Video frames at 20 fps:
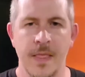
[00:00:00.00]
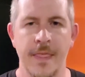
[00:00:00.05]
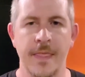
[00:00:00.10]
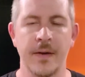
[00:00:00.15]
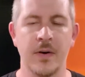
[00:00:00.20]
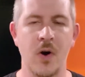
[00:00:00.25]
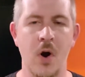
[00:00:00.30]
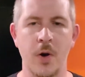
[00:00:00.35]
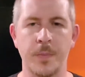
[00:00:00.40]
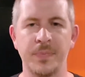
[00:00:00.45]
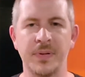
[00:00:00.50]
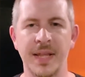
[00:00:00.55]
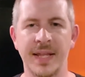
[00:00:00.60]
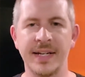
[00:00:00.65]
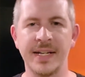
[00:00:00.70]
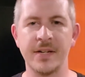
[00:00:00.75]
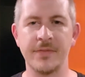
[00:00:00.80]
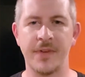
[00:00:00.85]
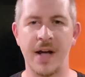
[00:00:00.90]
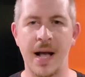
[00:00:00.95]
There are
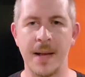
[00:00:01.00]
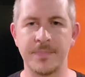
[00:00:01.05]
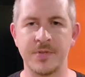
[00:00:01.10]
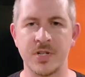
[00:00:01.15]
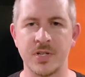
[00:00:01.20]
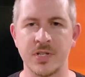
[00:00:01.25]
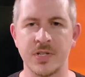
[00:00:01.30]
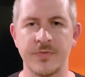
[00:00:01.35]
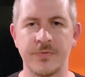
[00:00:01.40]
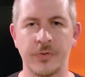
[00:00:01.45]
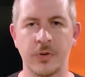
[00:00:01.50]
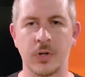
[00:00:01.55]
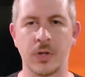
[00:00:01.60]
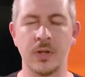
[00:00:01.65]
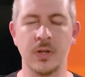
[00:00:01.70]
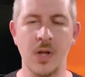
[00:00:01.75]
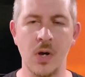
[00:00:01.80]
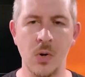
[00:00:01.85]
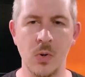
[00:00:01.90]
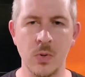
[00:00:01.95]
plenty of options for
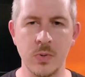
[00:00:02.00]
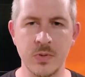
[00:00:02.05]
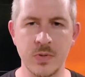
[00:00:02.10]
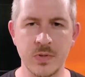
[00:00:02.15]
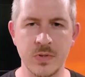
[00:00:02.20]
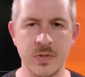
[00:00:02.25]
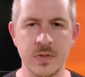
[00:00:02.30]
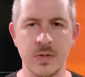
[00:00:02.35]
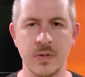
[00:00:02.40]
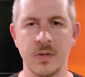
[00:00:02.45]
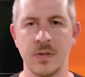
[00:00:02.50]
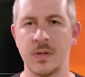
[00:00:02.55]
clothes,